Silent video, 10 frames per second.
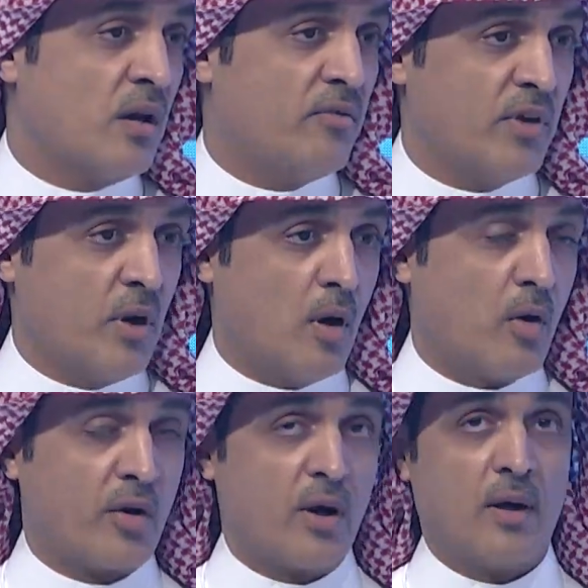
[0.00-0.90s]
level
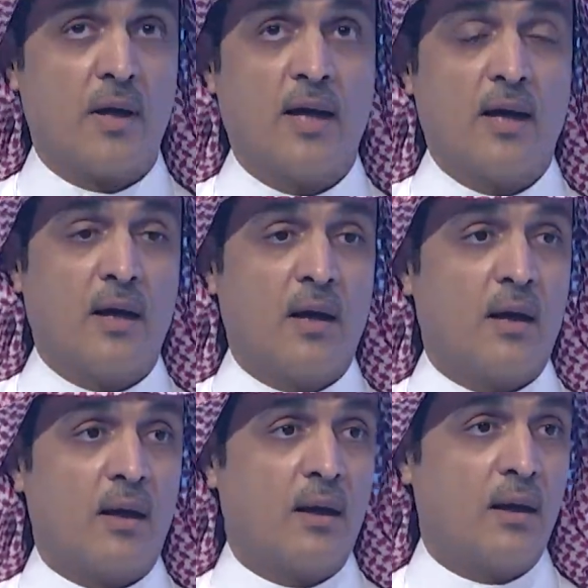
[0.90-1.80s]
or
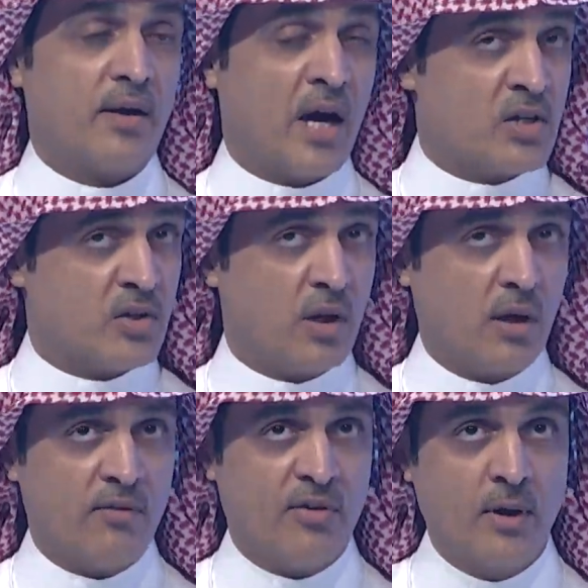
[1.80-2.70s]
national
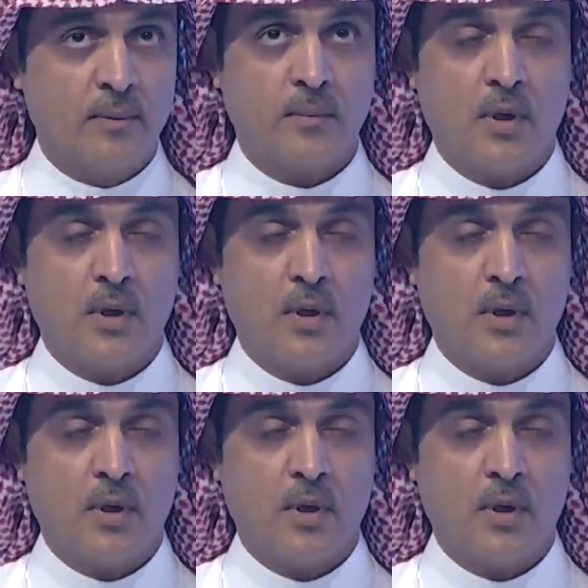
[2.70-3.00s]
level.